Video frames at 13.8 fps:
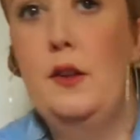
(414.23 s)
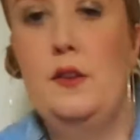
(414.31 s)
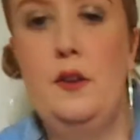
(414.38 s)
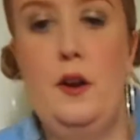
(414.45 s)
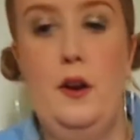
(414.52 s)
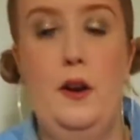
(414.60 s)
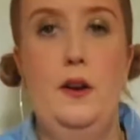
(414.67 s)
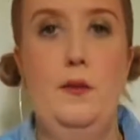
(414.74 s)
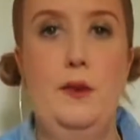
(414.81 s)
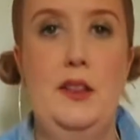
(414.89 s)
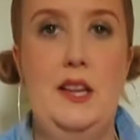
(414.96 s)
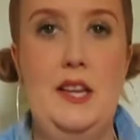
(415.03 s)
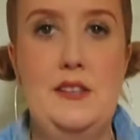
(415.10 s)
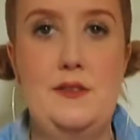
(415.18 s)
So
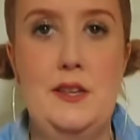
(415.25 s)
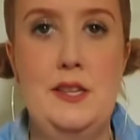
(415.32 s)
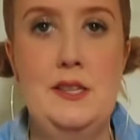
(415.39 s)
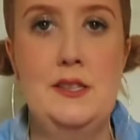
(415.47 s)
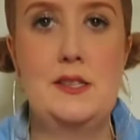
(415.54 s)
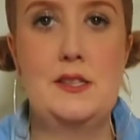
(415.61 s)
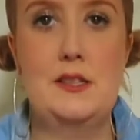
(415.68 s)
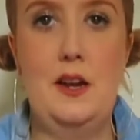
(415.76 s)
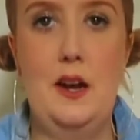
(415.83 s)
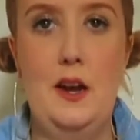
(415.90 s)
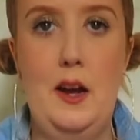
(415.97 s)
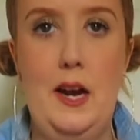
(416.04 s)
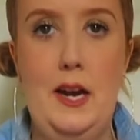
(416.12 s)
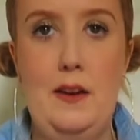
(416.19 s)
with these ones,
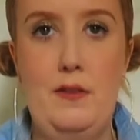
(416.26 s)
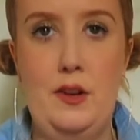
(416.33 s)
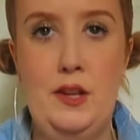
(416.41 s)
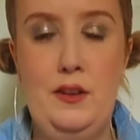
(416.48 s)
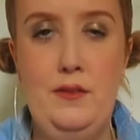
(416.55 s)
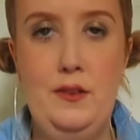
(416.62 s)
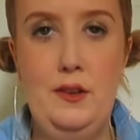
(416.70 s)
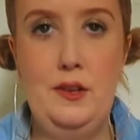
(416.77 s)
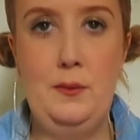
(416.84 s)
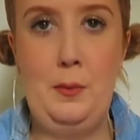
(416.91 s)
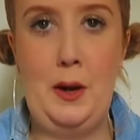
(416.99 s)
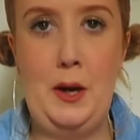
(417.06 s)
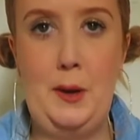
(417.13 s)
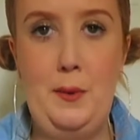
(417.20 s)
I have only filled
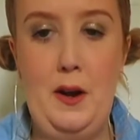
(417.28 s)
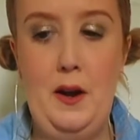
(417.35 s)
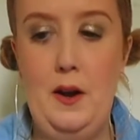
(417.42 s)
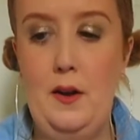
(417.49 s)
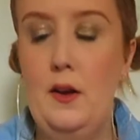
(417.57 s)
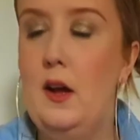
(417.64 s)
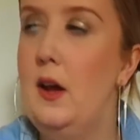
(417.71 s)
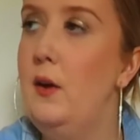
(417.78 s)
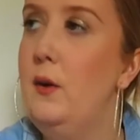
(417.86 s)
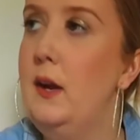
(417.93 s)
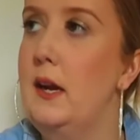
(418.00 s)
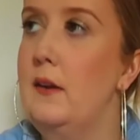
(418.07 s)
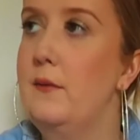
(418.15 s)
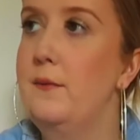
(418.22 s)
them up,
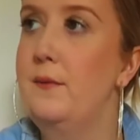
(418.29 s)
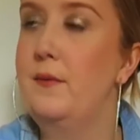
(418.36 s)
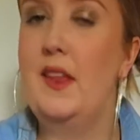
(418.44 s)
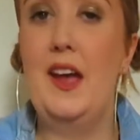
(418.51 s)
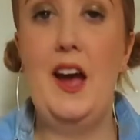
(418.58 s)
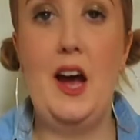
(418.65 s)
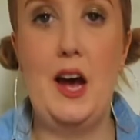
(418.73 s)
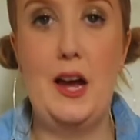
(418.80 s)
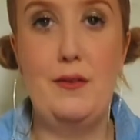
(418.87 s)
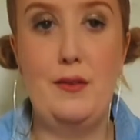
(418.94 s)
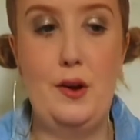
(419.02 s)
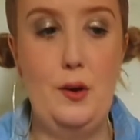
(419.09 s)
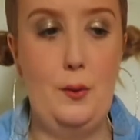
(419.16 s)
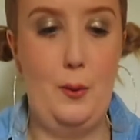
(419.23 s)

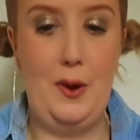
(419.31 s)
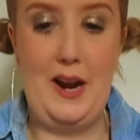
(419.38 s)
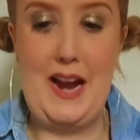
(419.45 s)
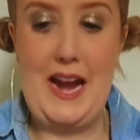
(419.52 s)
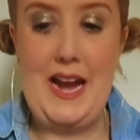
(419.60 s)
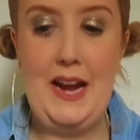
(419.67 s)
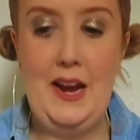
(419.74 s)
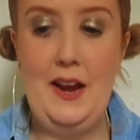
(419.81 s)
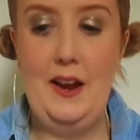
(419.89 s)
halfway,